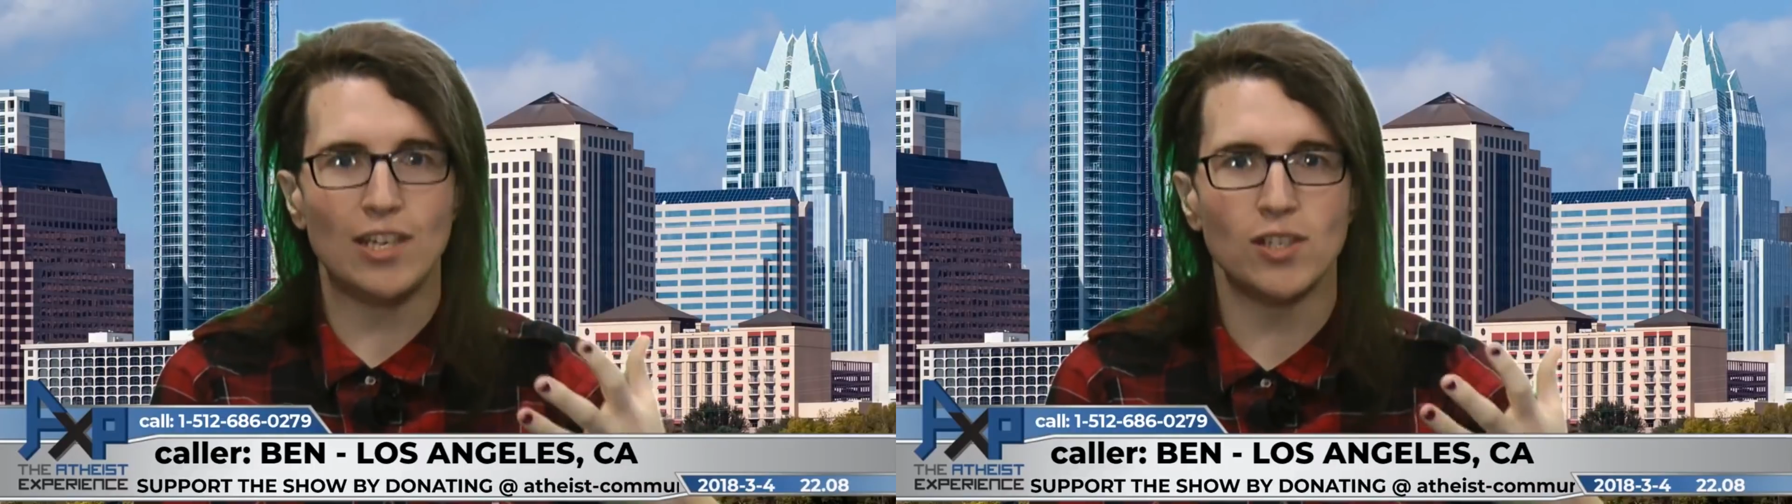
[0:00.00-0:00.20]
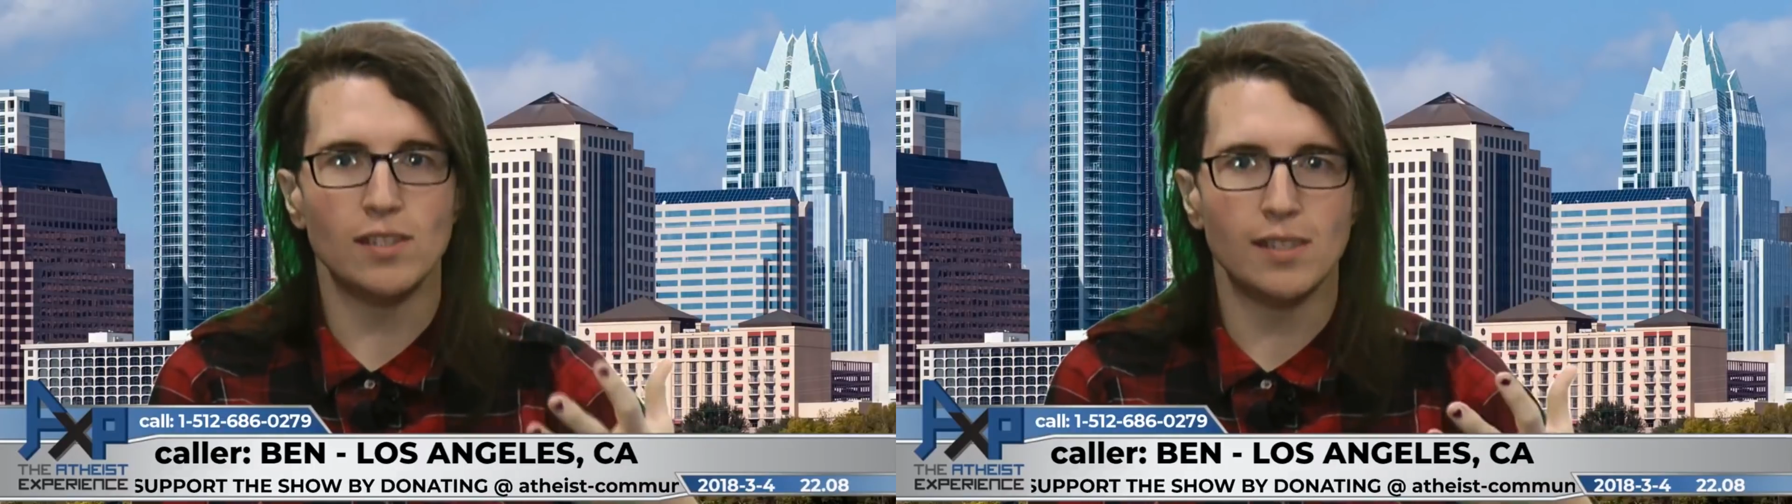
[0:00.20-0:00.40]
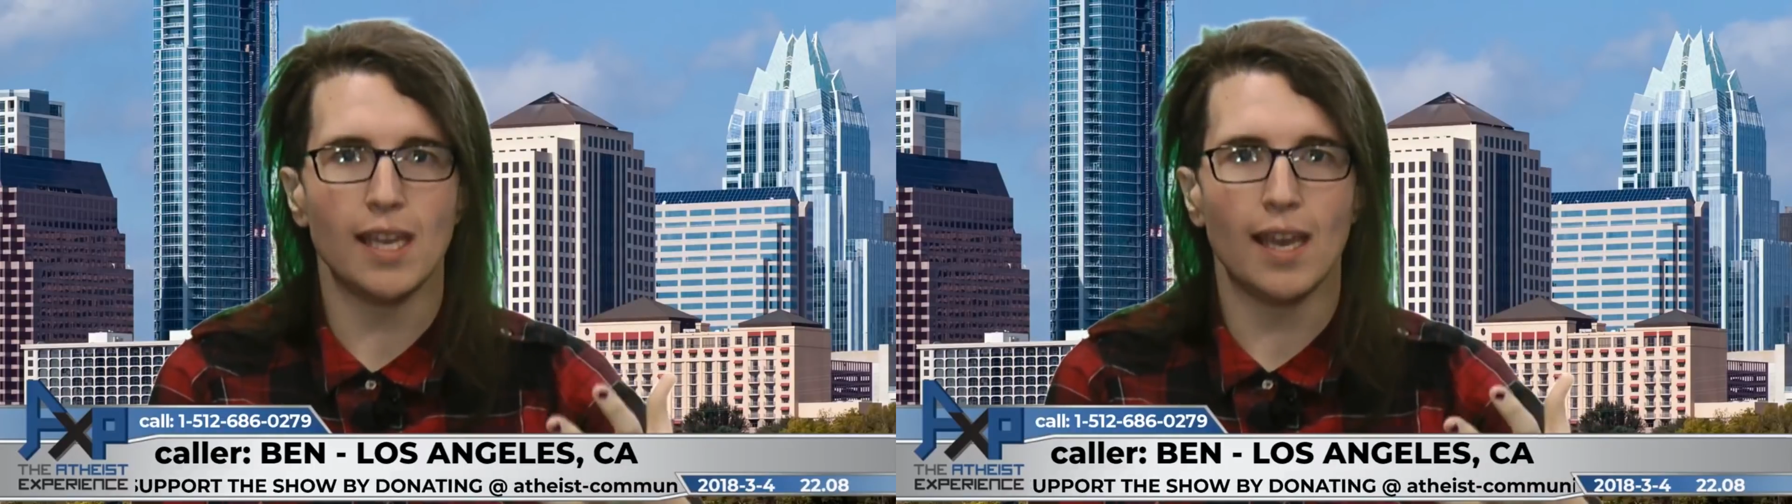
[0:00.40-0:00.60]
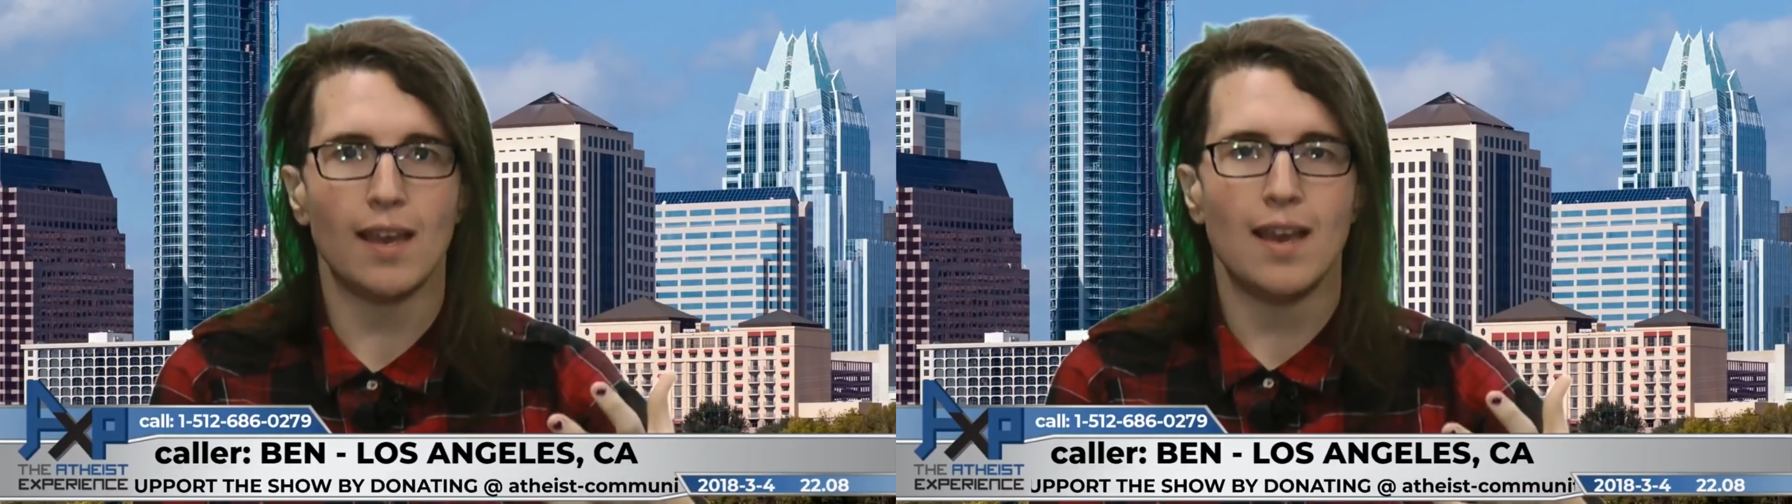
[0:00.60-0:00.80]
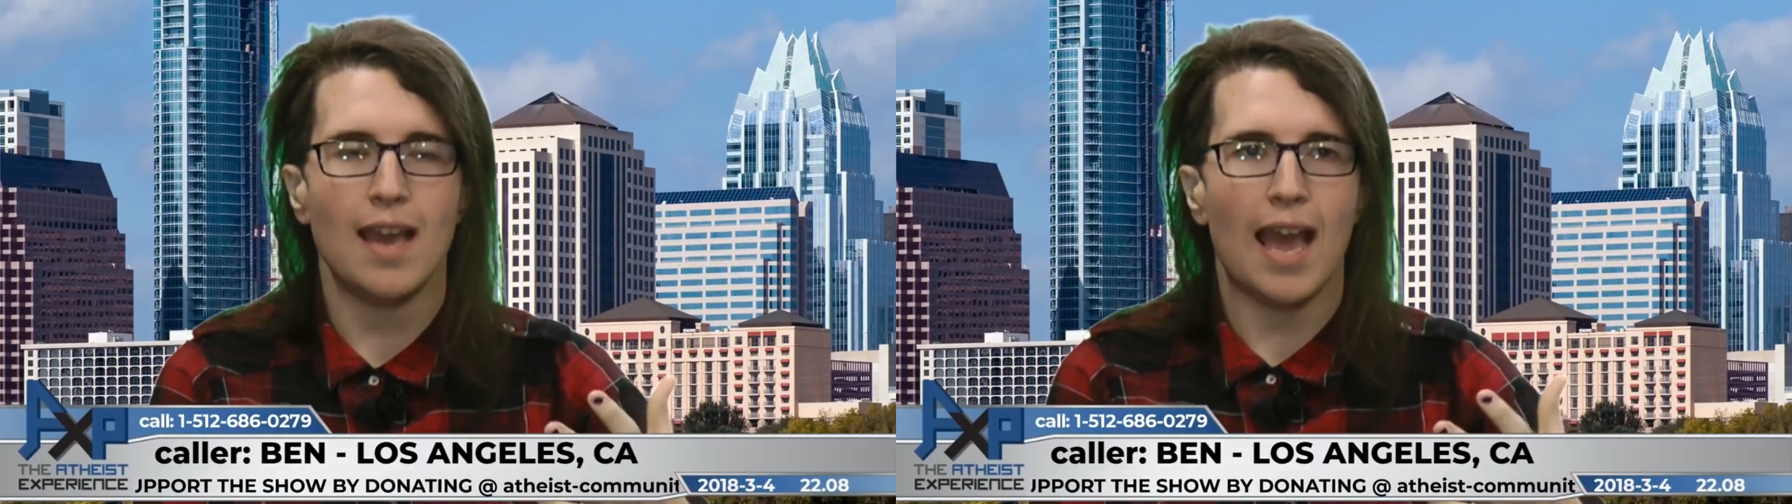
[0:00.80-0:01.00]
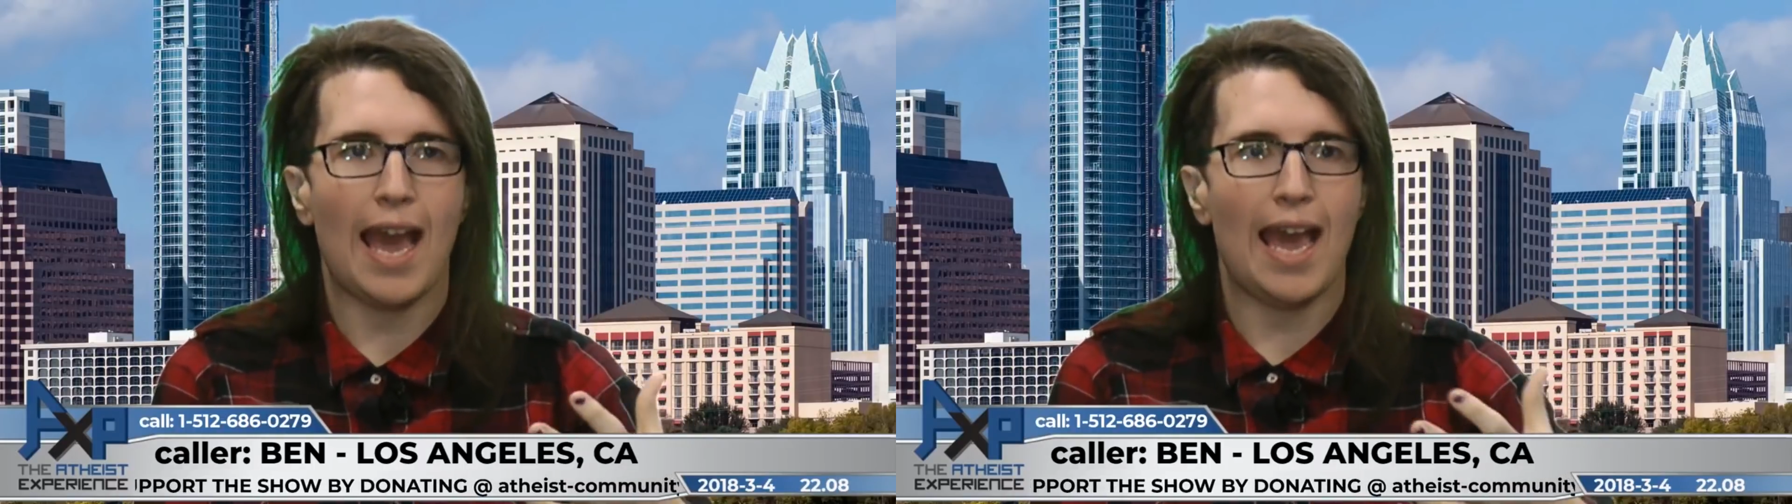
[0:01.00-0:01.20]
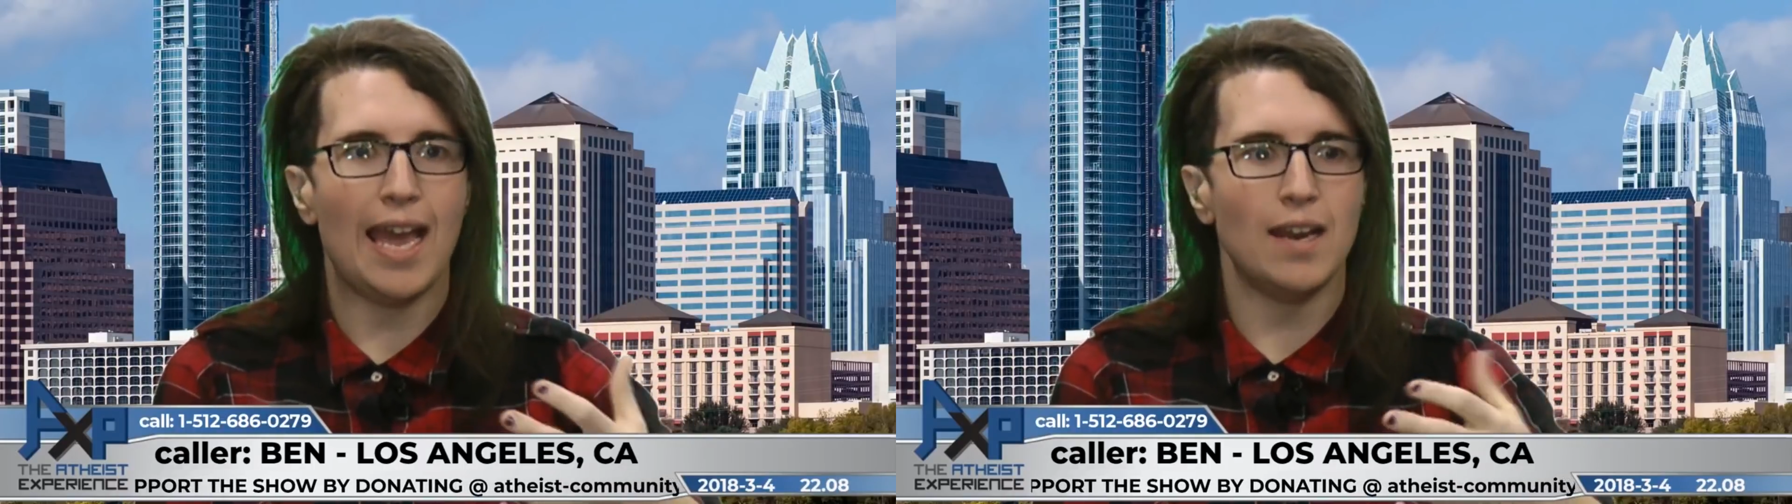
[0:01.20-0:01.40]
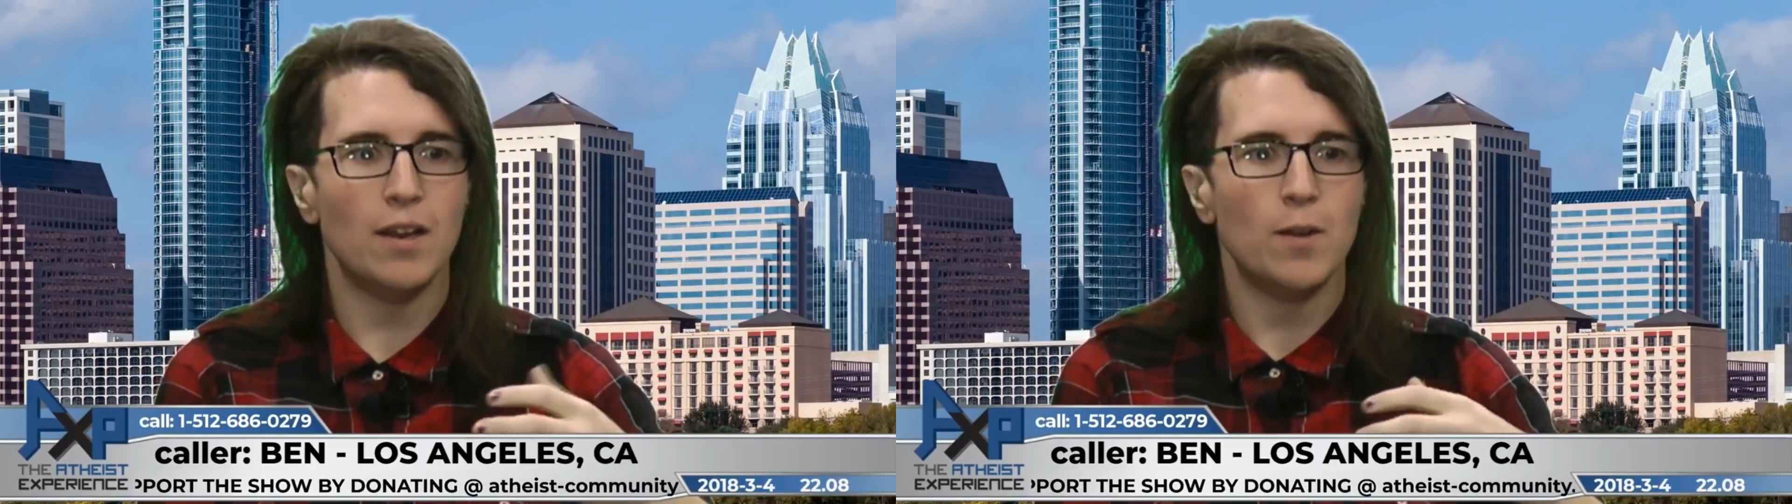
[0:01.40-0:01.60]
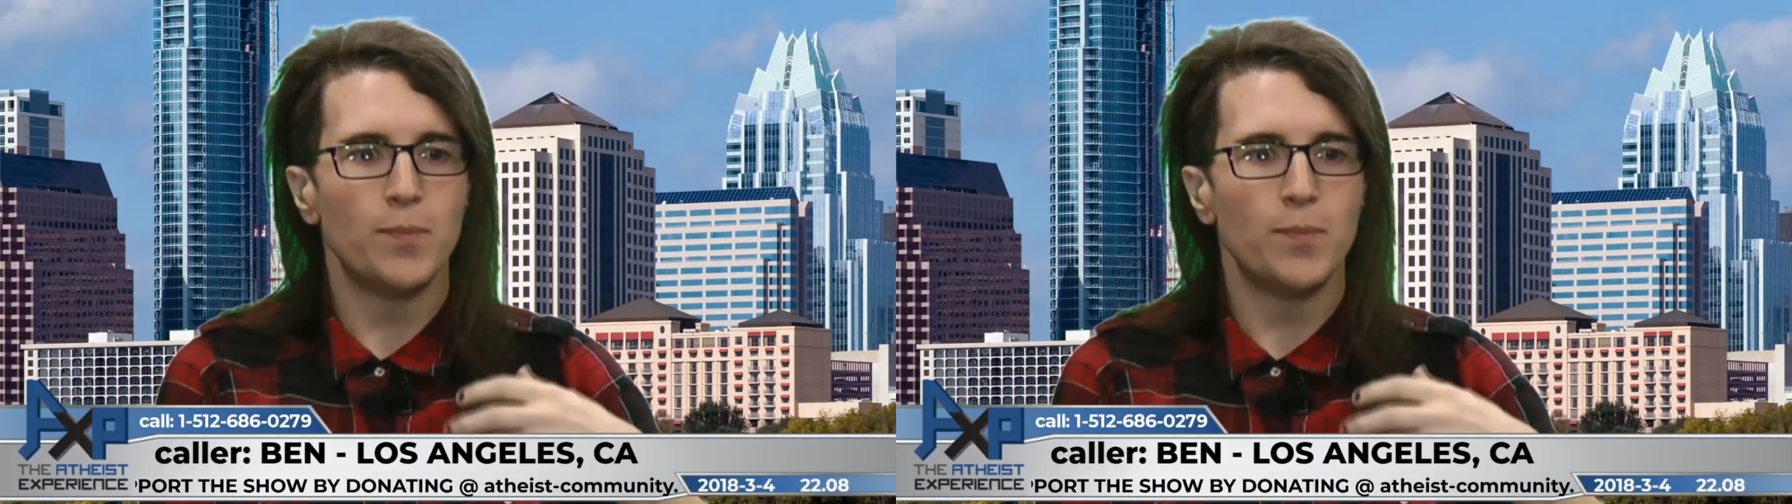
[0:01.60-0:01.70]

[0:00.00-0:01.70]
agency. And